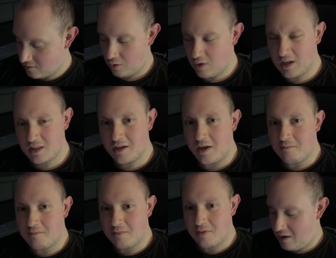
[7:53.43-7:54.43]
The only
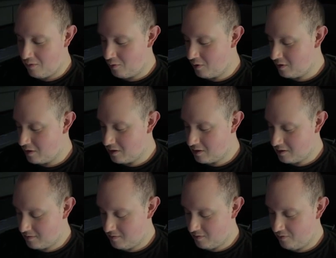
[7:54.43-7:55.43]
time I will,
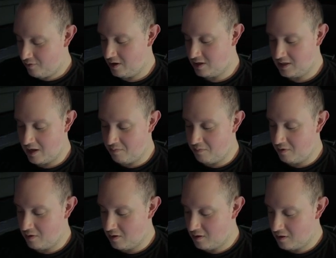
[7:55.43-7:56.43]
for
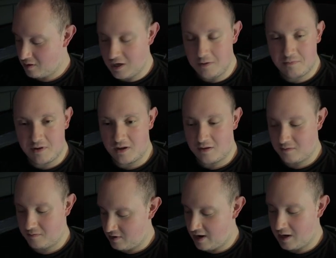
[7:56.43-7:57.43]
example, keep a
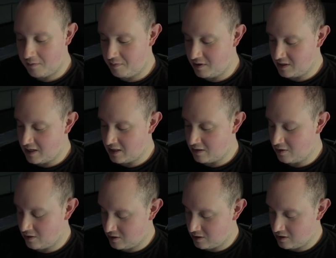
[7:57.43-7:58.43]
relic piece that
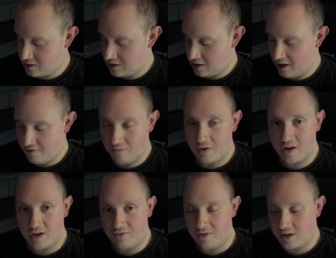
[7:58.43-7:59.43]
doesn't have
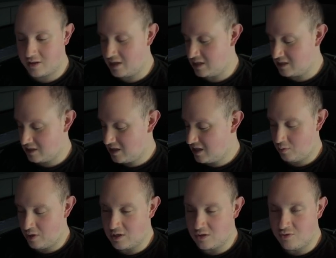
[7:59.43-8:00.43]
break effect is
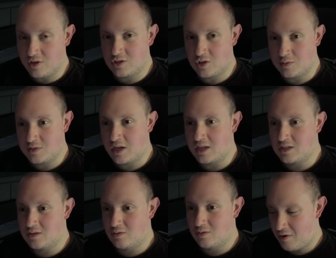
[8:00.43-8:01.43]
when the 3
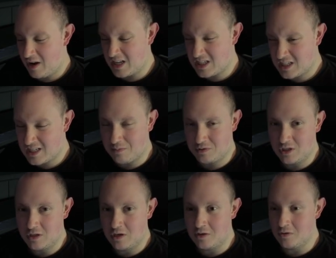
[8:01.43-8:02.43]
substats are
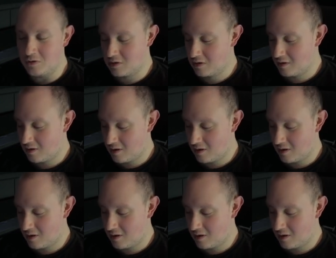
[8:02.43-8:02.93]
exceptionally good